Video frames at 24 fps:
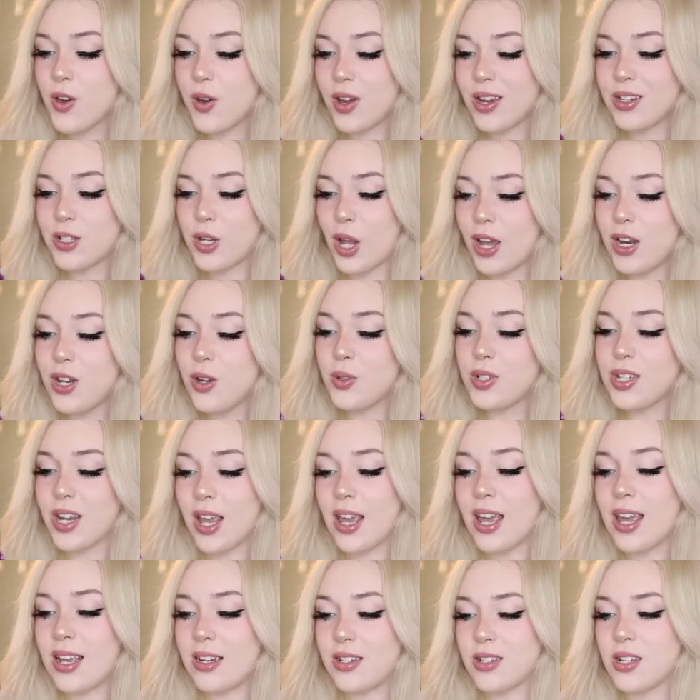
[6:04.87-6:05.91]
You continue to
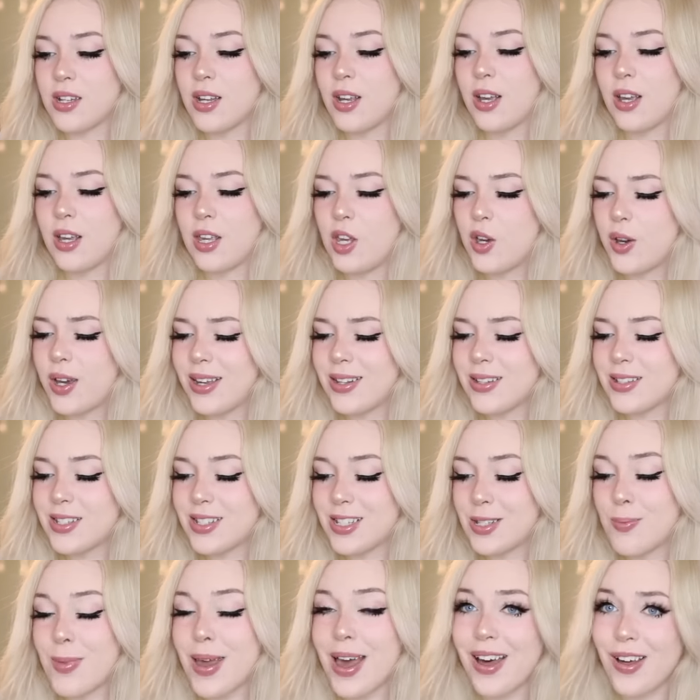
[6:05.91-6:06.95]
eat. You can
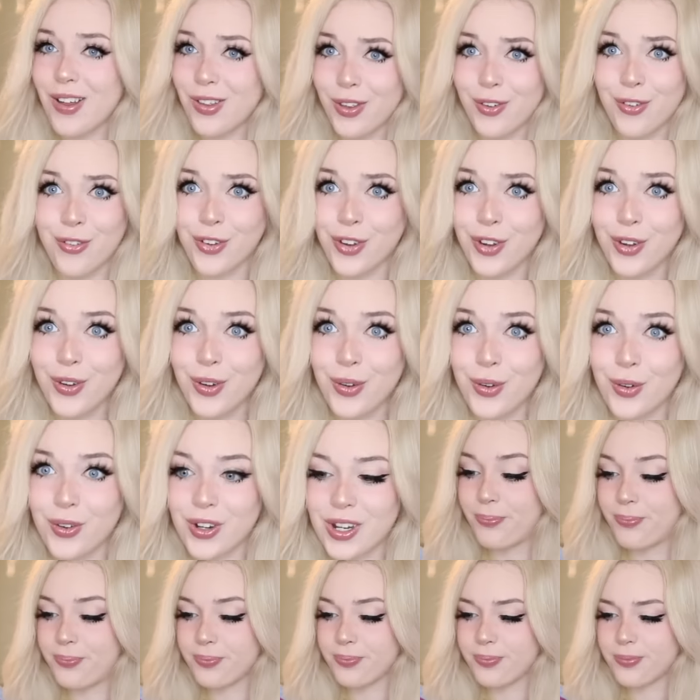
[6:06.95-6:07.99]
smell the
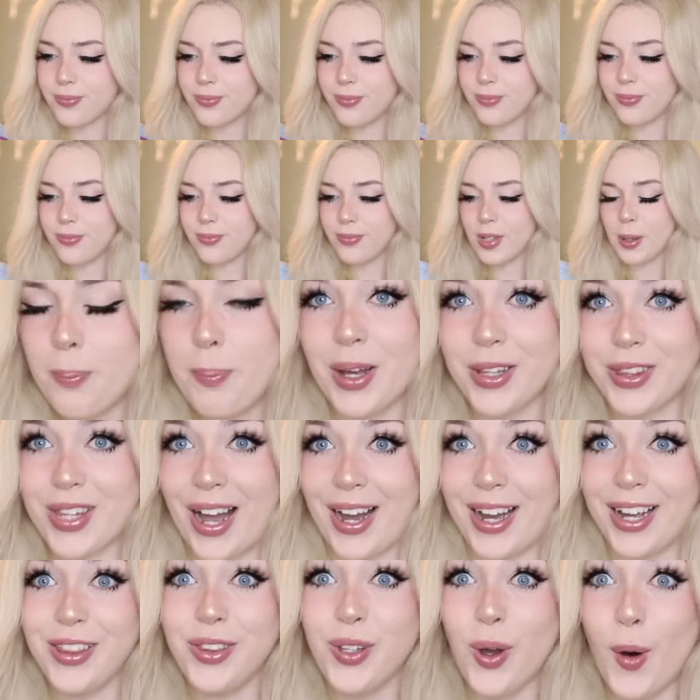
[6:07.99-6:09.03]
food.
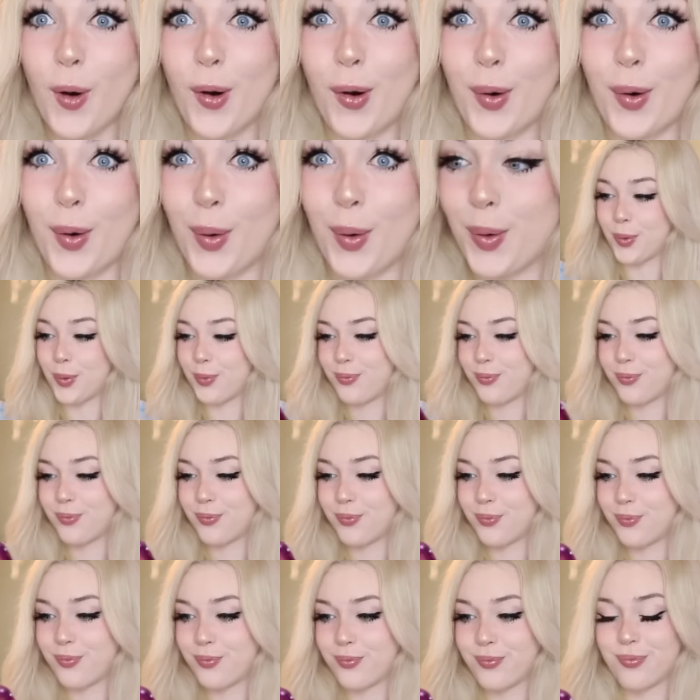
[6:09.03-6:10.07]
Potato.
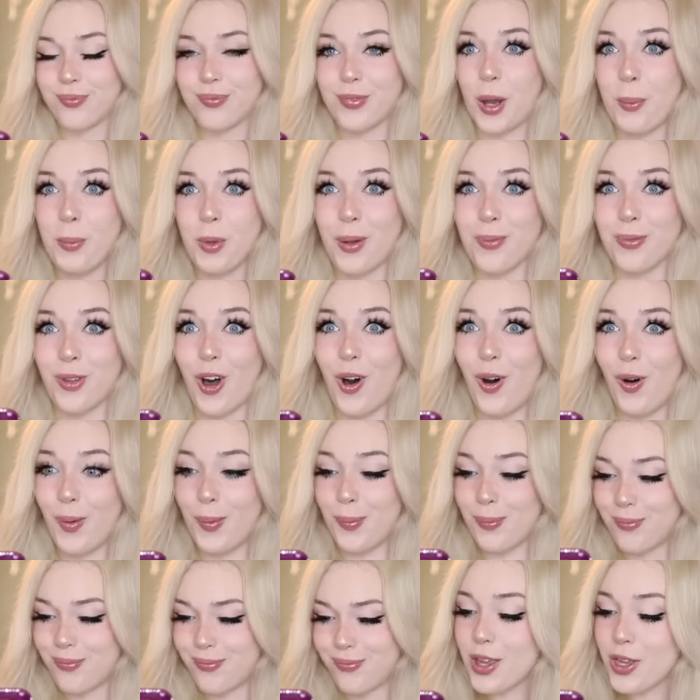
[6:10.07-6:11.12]
Nom nom
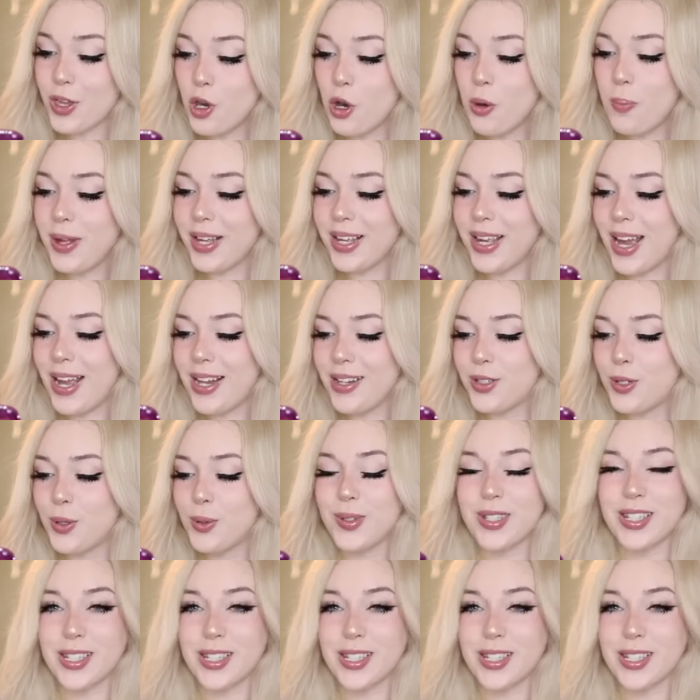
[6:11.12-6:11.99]
nom. You begin to